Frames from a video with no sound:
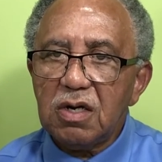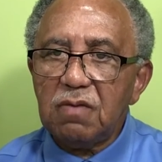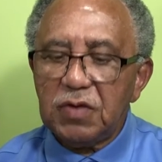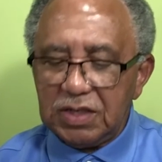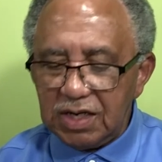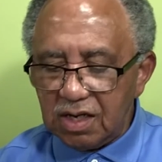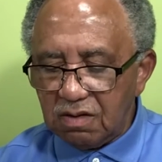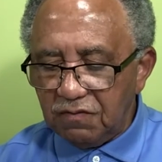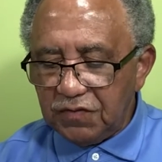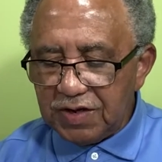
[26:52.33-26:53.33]
of the
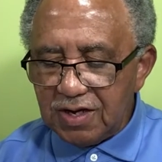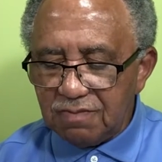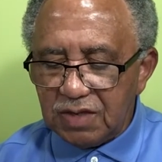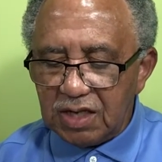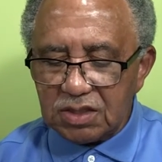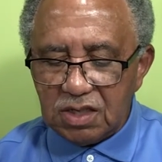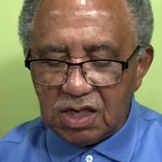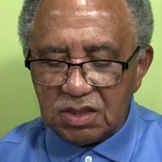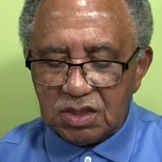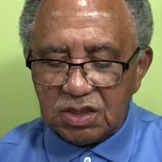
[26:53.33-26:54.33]
kind of faith that's
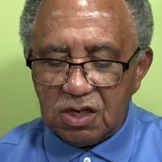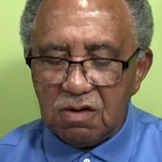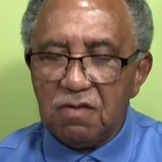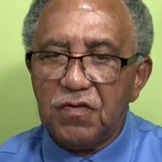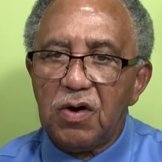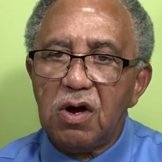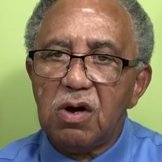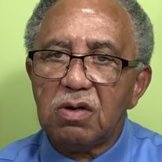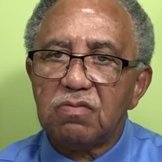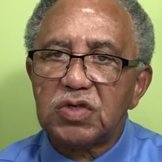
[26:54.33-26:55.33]
necessary for
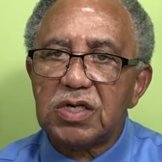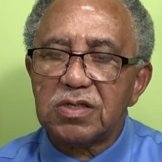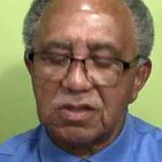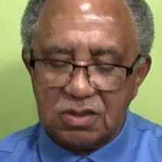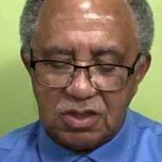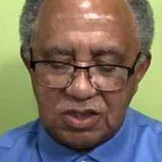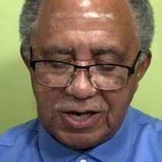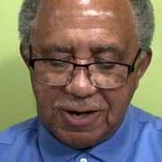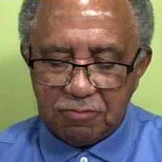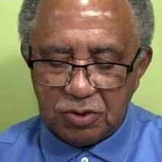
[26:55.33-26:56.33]
all of Jesus'
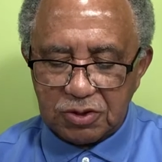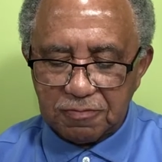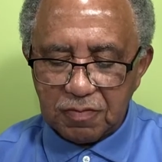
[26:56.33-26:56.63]
disciples.